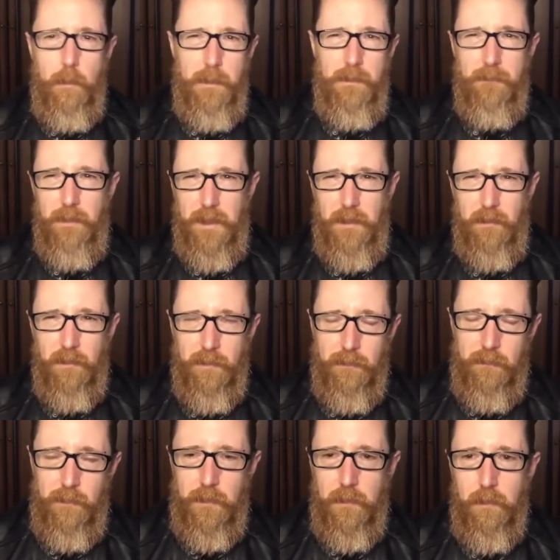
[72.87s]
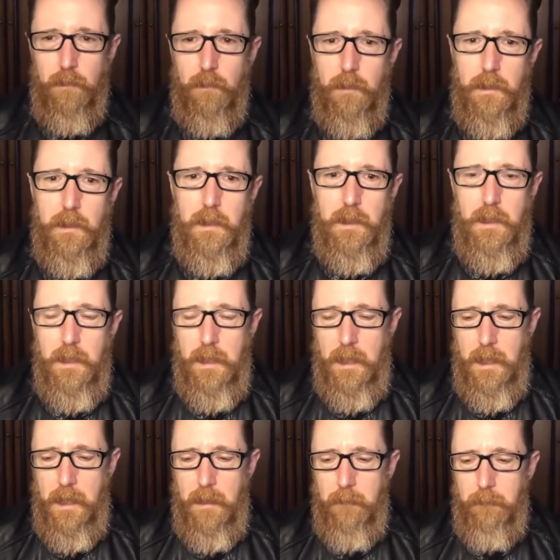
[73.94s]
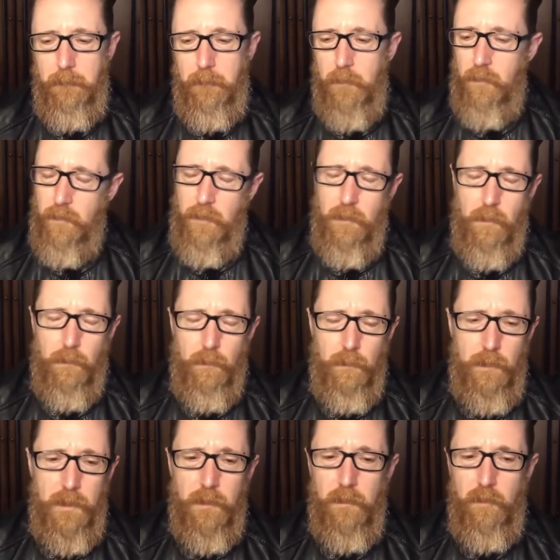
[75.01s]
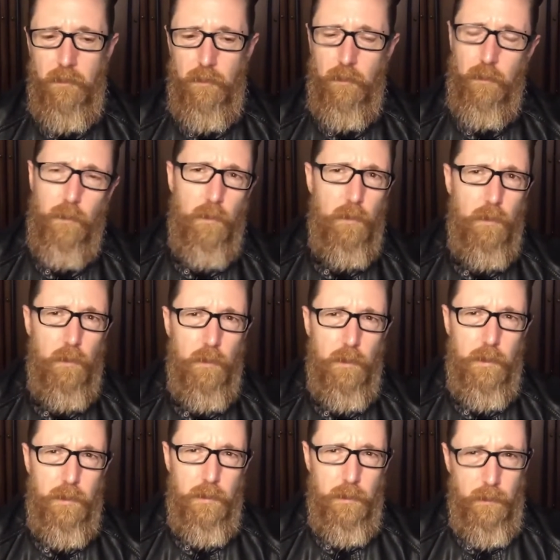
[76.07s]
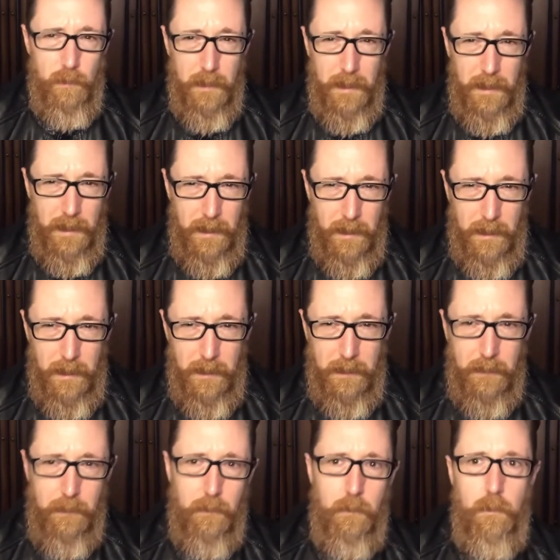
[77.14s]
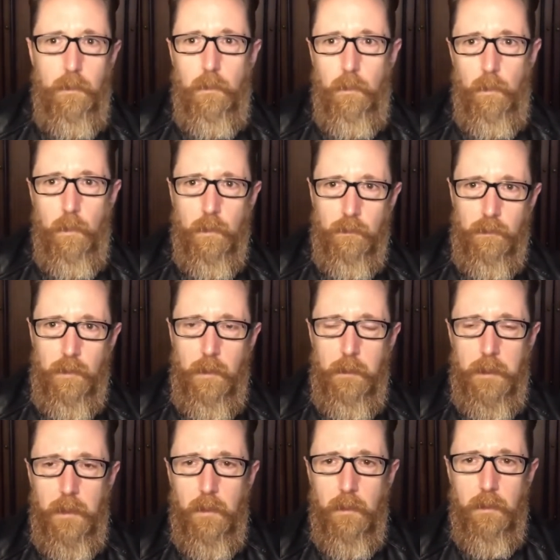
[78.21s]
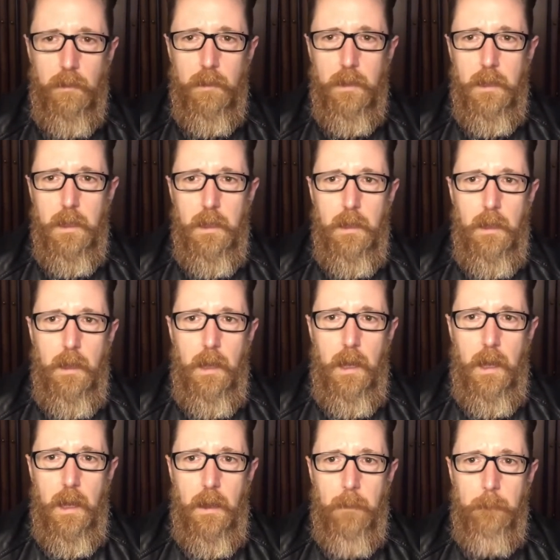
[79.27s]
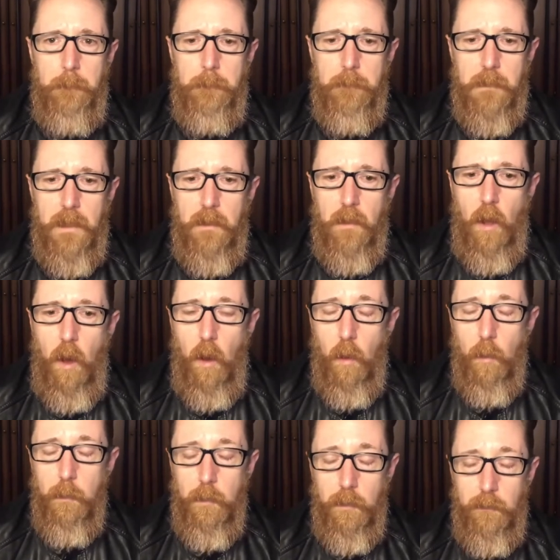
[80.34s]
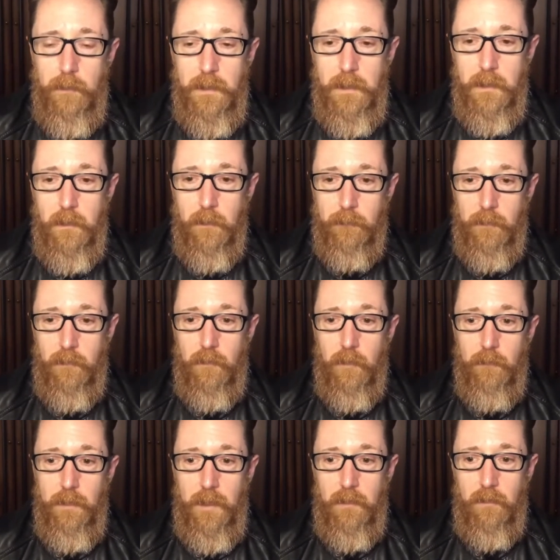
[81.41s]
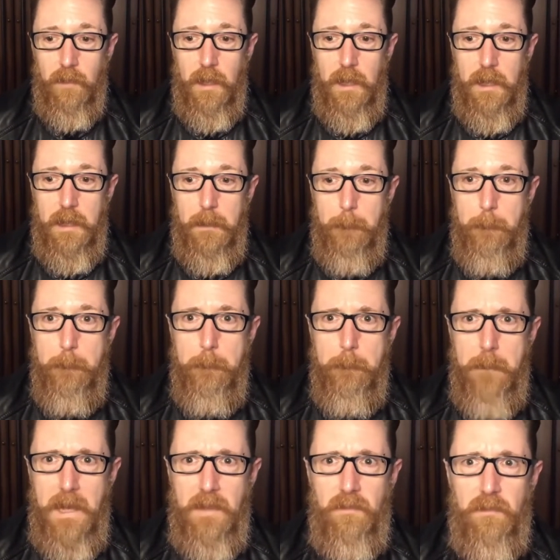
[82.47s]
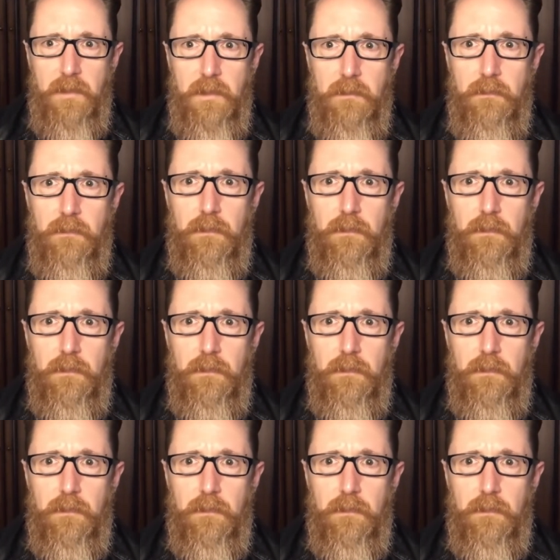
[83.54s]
invasion feel. So you're not really sure who they are, what's going on. The whole movie in and of itself has a massive,